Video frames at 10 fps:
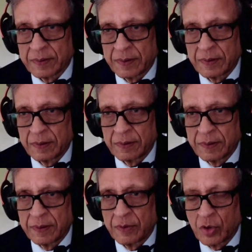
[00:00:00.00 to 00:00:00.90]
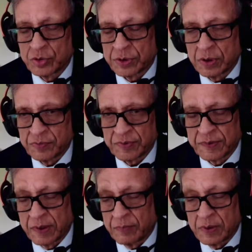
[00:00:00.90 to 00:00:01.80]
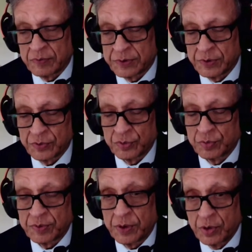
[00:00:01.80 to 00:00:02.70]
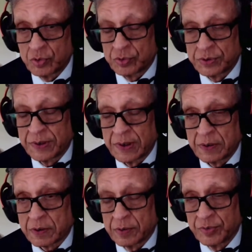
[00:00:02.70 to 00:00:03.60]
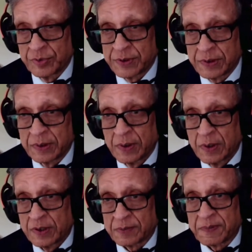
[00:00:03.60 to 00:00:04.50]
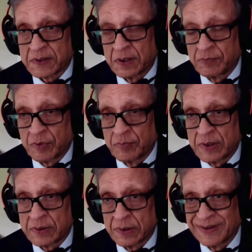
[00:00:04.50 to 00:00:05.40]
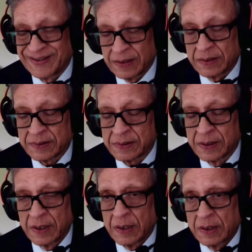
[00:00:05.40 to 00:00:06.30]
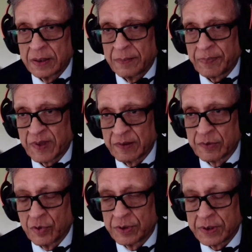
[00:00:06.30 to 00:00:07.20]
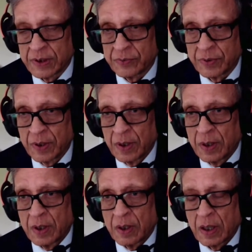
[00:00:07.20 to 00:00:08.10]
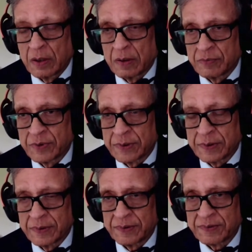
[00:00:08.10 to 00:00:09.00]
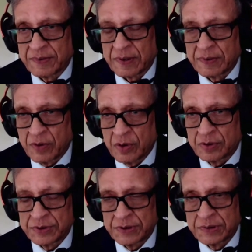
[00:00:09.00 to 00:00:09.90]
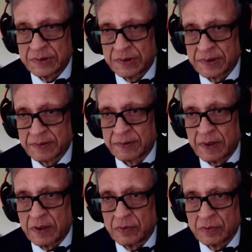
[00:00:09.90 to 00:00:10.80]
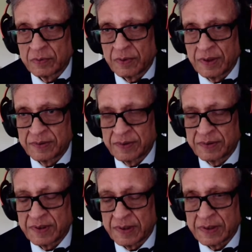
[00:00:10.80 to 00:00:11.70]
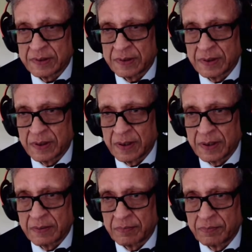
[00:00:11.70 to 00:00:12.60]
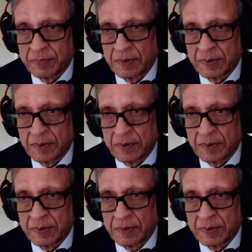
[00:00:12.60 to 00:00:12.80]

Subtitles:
the notion of a stigma, which used to be huge in our community, especially for mental illness, is going down. However, this technology has now raised its head, and